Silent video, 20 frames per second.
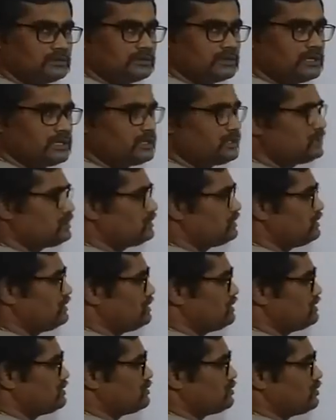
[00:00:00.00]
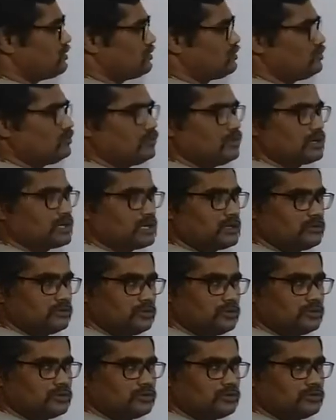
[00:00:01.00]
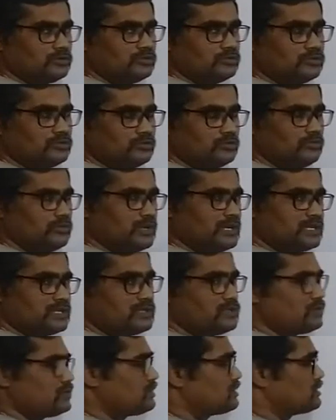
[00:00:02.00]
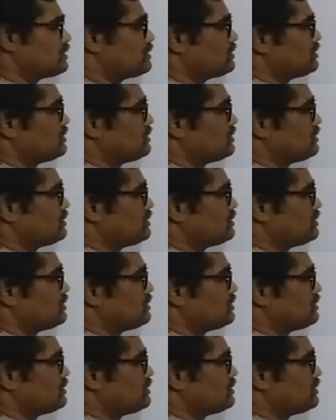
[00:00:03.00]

right? It is wrong. What I am going to do, make sure